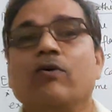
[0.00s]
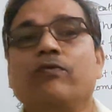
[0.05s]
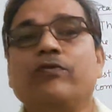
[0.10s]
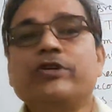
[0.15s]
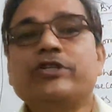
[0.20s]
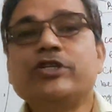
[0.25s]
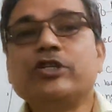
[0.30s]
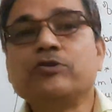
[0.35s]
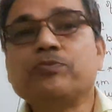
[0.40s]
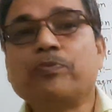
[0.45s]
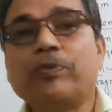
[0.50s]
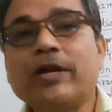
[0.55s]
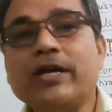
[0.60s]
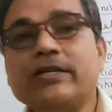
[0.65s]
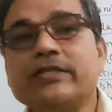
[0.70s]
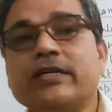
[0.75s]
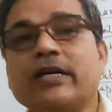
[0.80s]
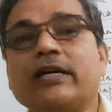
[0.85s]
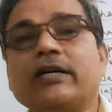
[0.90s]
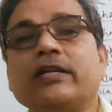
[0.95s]
which is
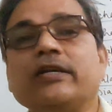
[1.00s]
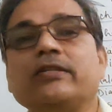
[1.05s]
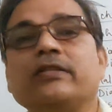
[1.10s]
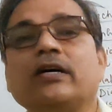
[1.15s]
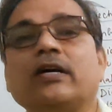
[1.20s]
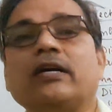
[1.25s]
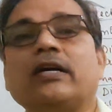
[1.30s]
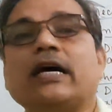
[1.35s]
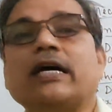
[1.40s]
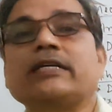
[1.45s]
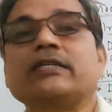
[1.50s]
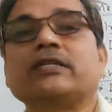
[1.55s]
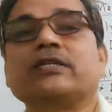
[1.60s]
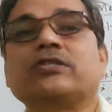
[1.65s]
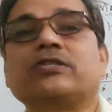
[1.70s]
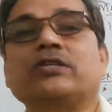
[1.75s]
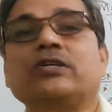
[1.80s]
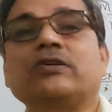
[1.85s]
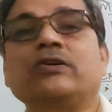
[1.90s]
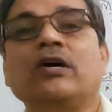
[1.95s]
present in the
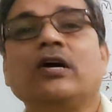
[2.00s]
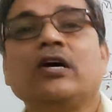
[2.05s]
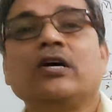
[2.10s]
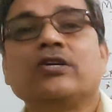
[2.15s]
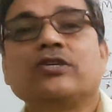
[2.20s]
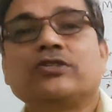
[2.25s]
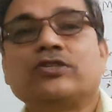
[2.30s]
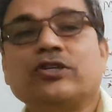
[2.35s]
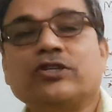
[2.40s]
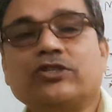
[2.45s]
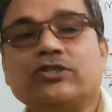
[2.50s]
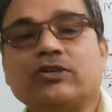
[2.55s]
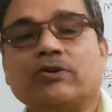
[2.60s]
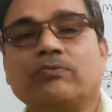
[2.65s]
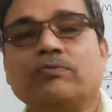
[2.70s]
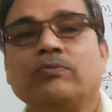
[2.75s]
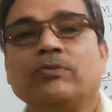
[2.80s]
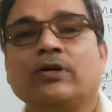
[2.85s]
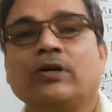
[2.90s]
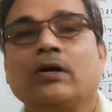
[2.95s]
digestive
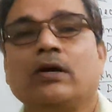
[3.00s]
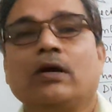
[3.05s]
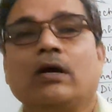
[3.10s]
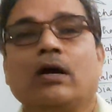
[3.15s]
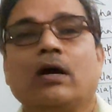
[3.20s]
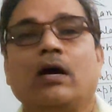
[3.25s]
system,